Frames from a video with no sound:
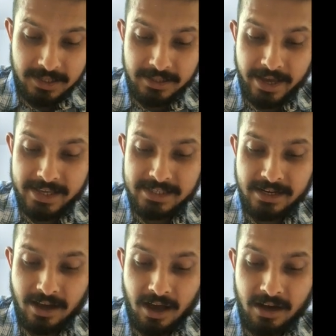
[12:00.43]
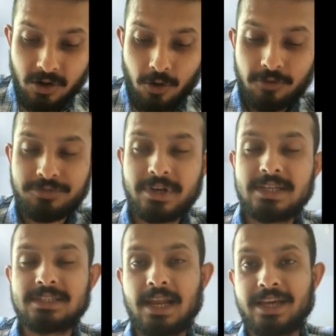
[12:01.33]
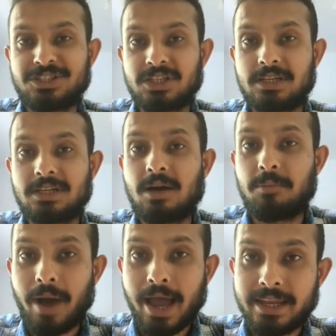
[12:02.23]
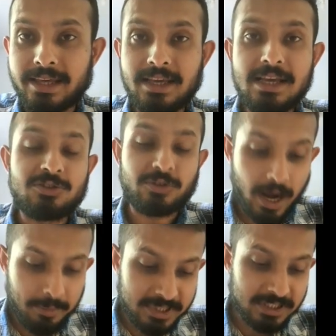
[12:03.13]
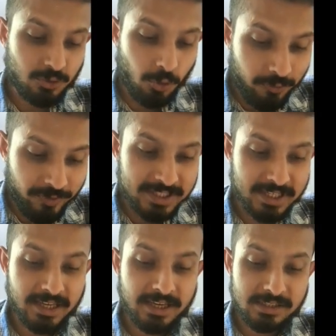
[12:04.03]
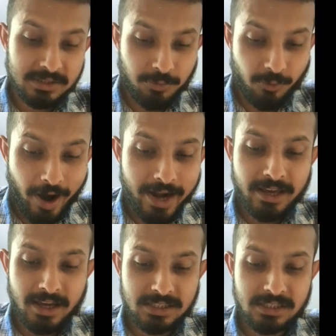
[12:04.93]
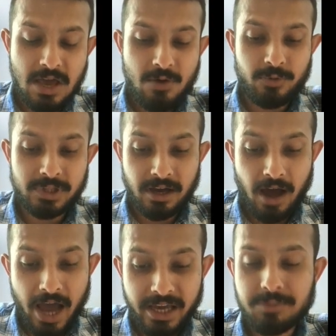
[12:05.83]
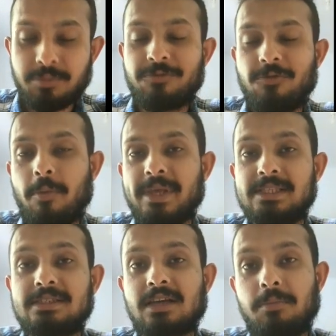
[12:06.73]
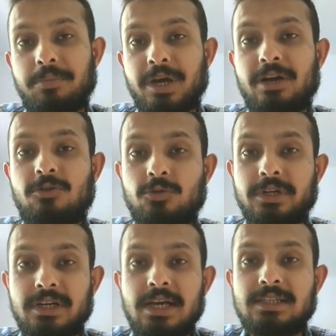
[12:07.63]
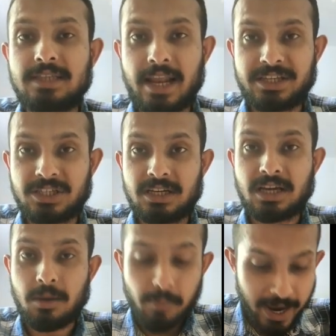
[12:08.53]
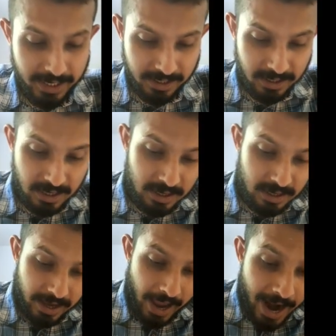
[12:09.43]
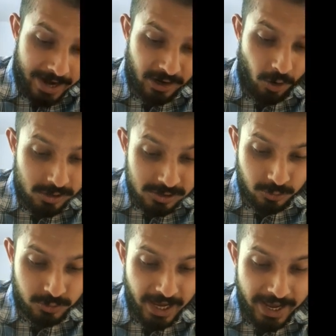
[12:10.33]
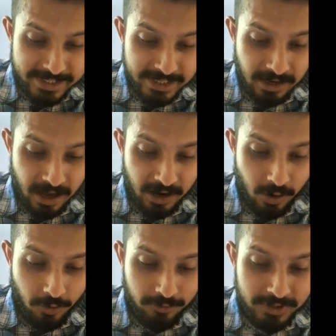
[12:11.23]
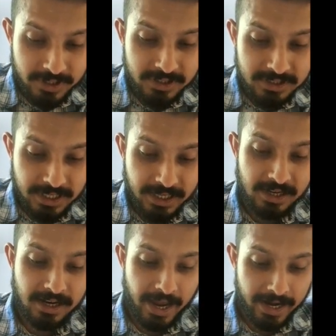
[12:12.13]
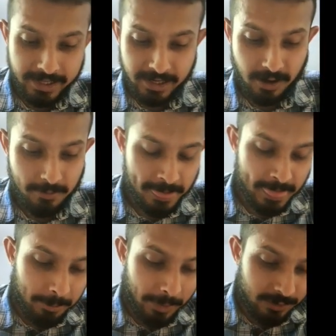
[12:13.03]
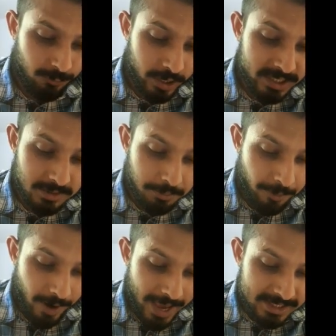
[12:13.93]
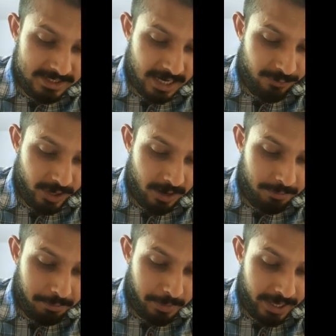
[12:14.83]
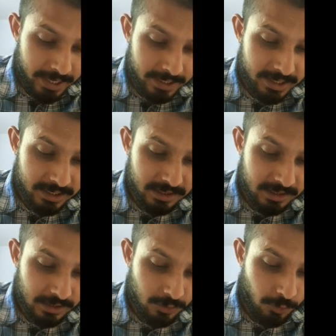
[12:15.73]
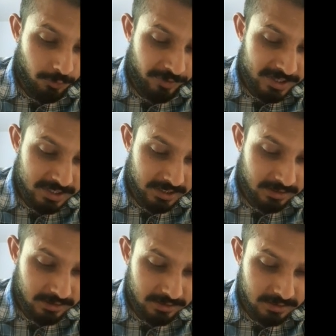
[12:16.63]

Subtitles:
than the SNR of selection combining. So that means cophasing is providing us with a higher performance compared to the selection combining, and also the SNR of the single antenna. But what is the price that we are paying in cophasing?